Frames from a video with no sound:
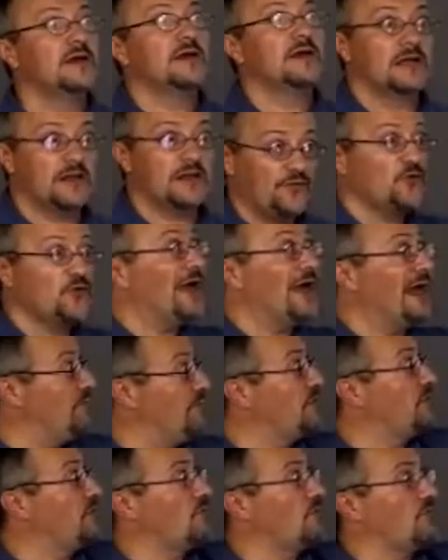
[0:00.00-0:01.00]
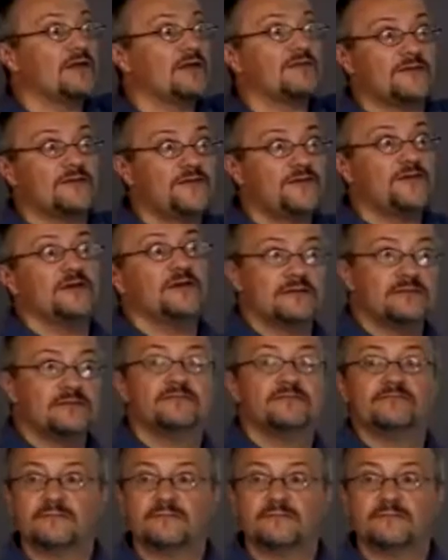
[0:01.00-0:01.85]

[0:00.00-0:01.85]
and if you have it throughout the field,